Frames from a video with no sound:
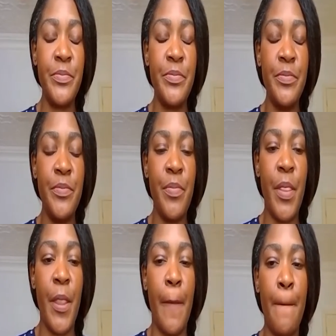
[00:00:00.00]

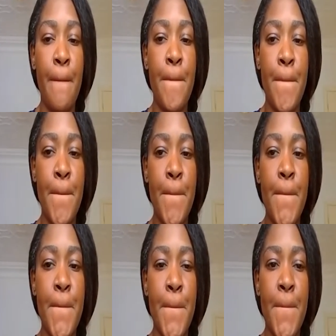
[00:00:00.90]

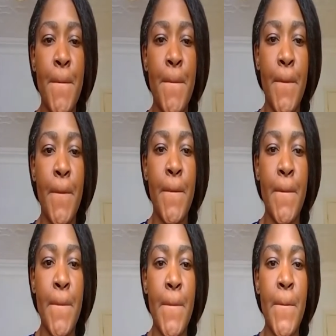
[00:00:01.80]

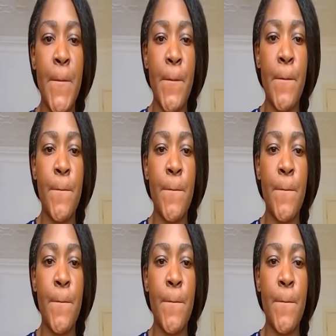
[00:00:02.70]
(silent)